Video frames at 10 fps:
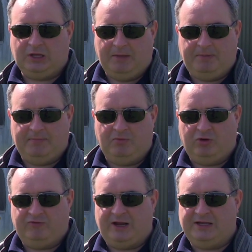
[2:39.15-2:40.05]
a bit more
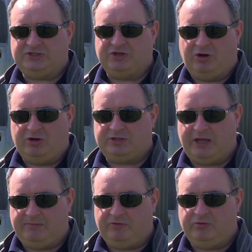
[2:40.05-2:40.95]
of an ISAR
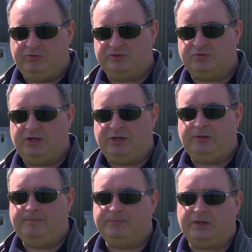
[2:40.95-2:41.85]
type role as well,